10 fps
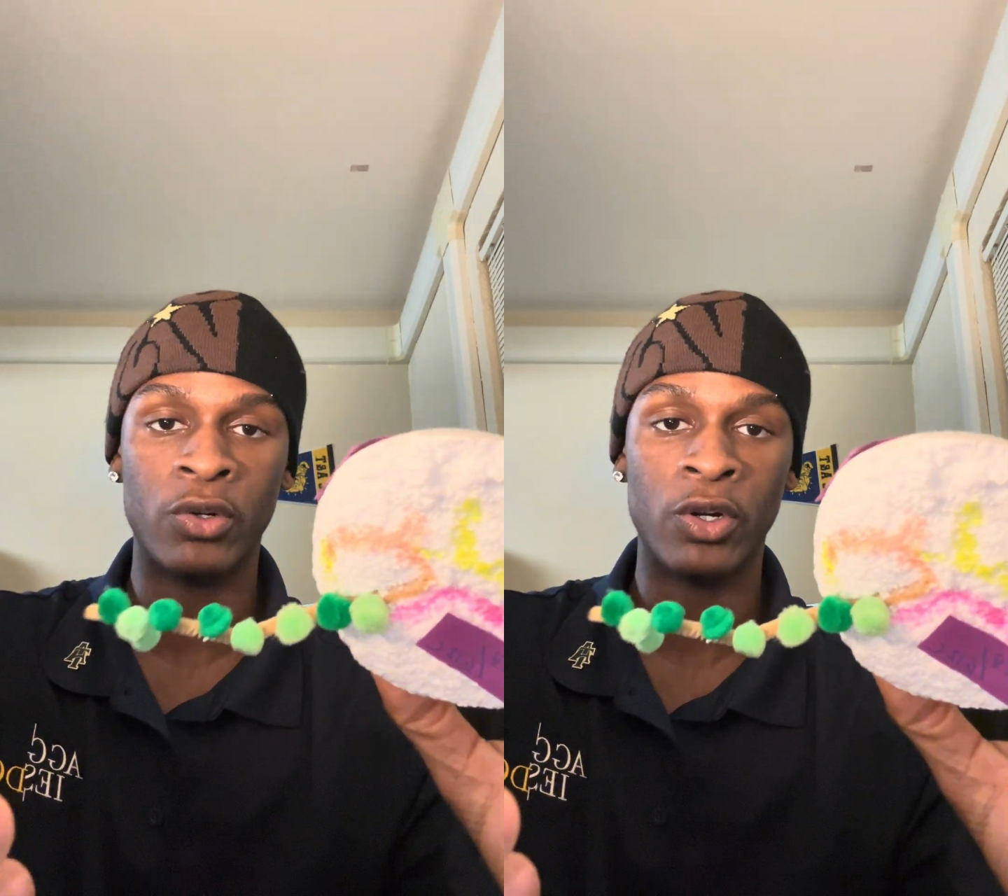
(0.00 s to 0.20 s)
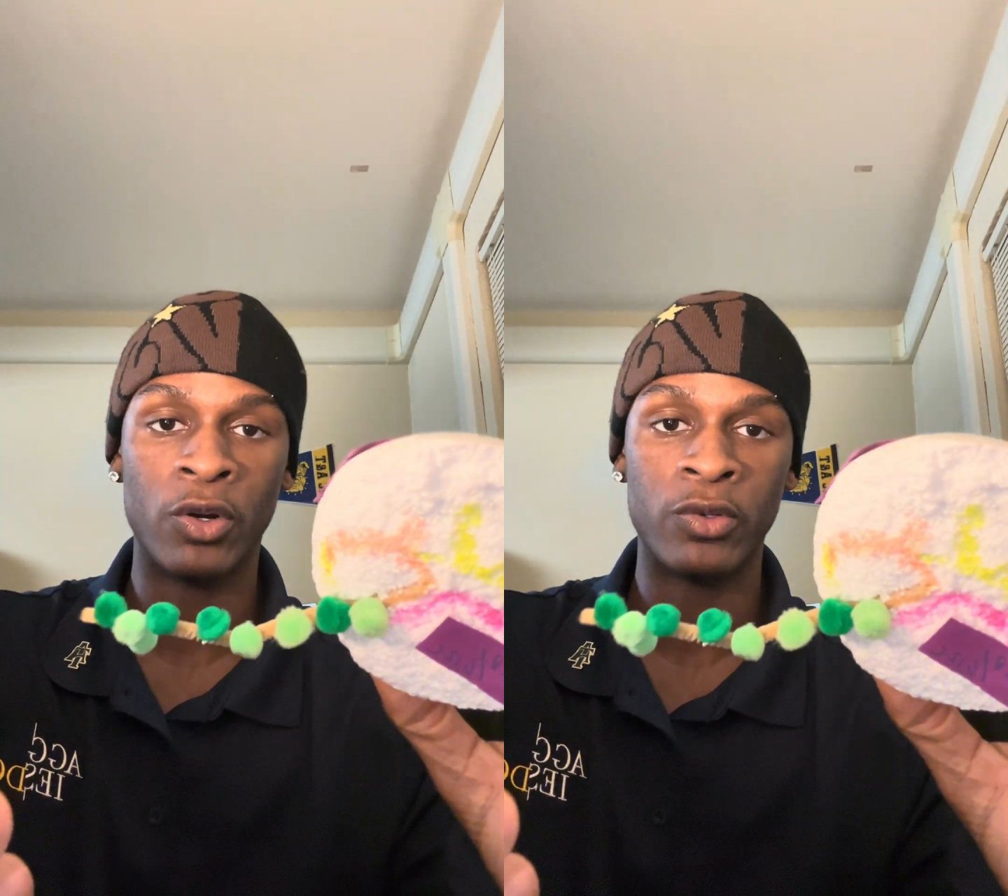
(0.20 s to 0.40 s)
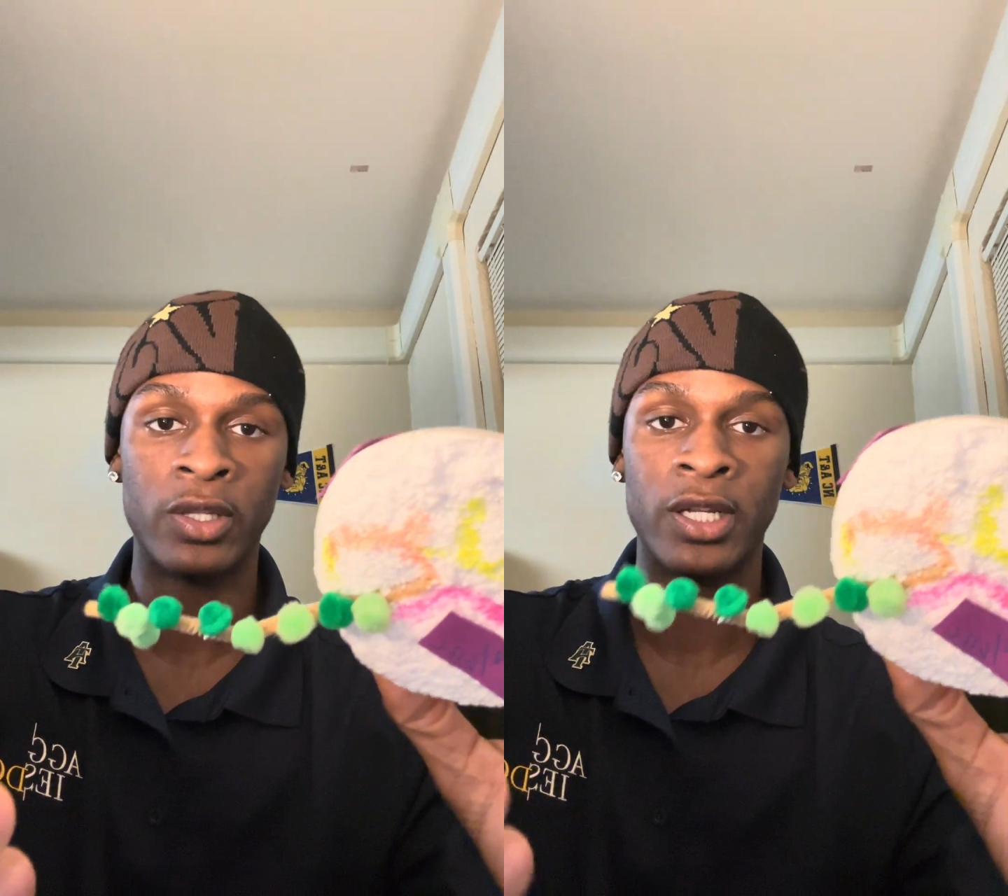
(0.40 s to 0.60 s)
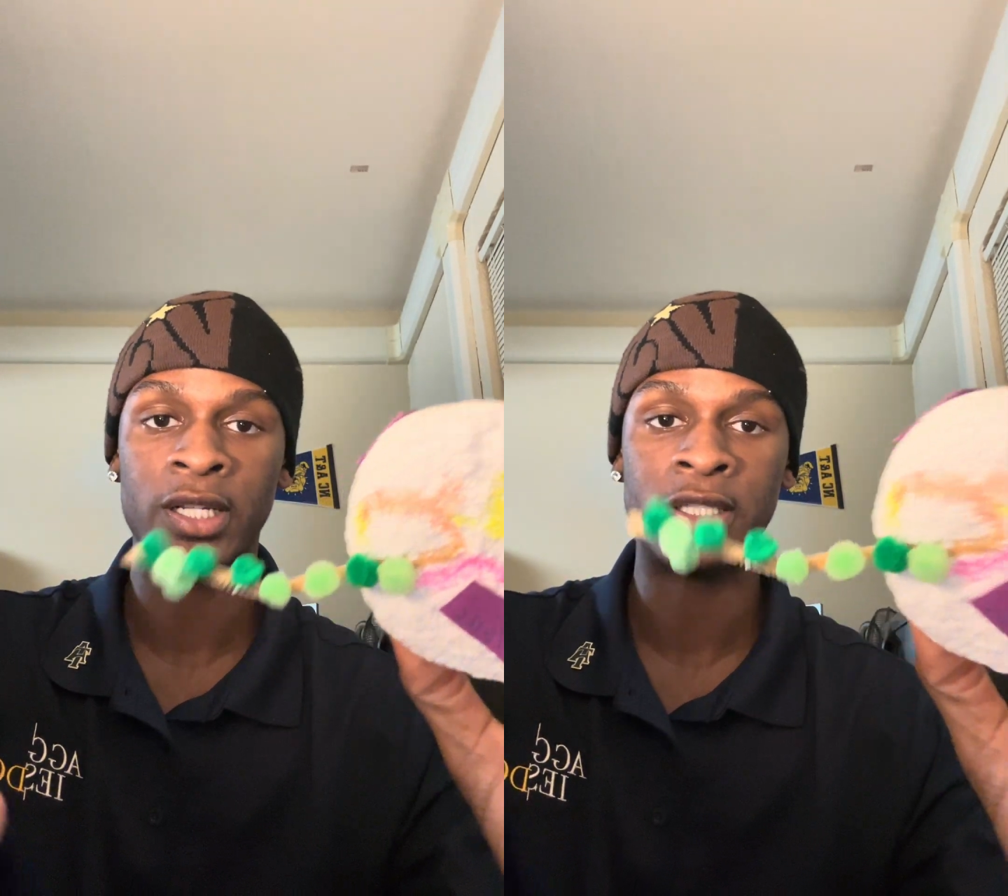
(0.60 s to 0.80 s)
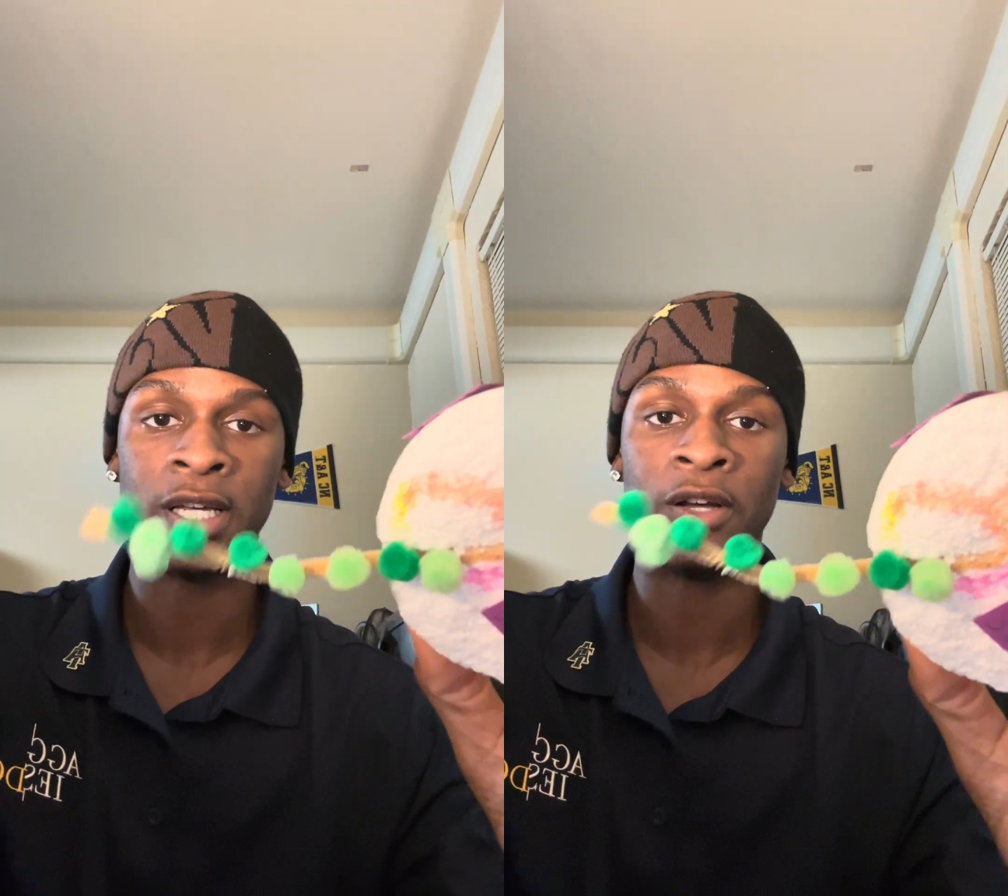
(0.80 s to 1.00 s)
growth in a
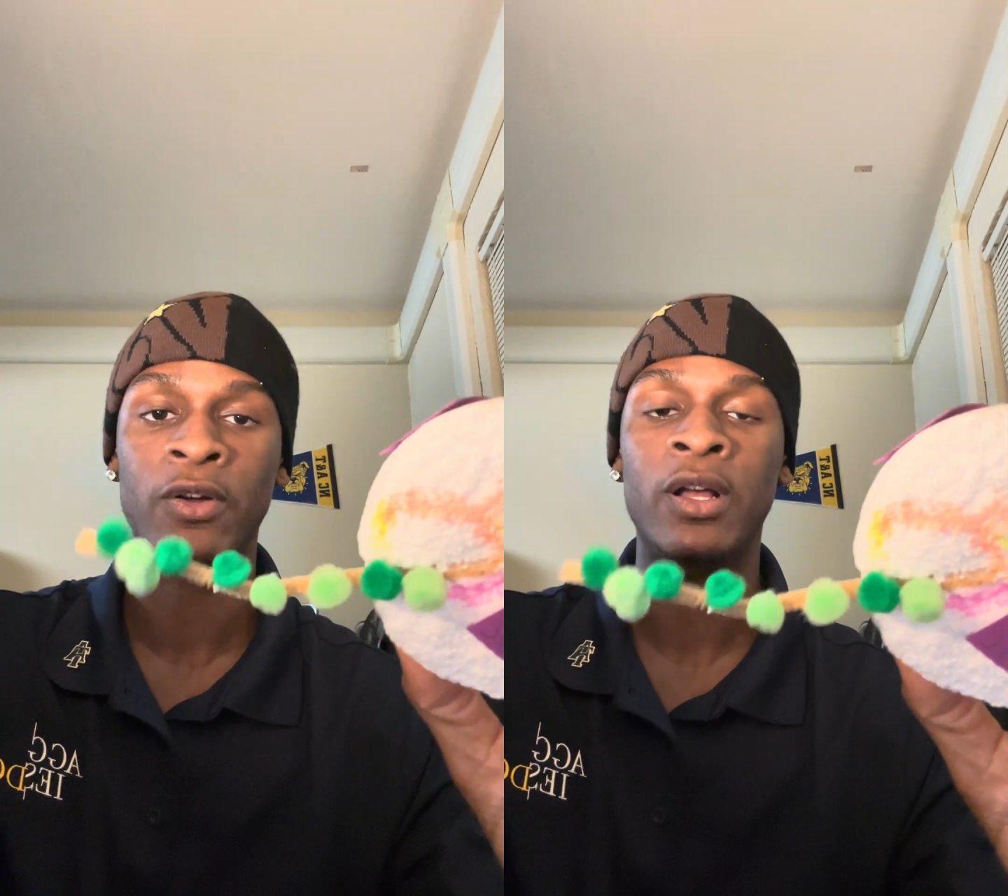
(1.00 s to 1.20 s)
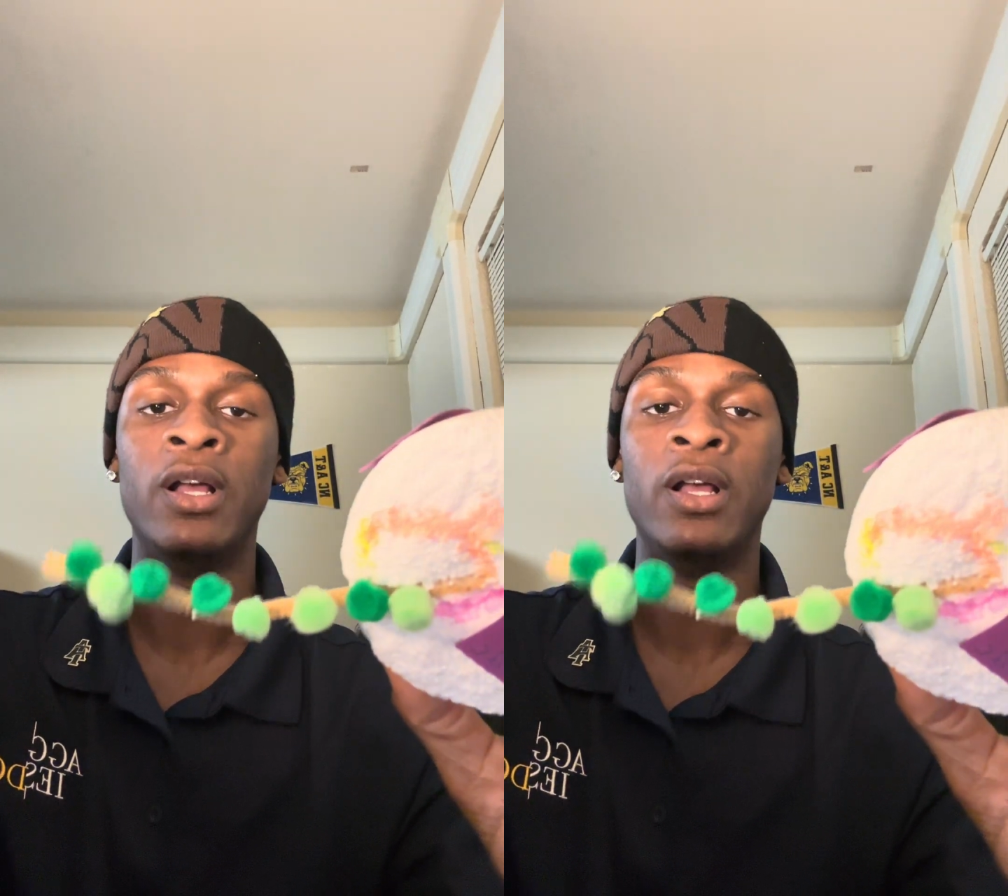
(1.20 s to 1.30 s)
cell,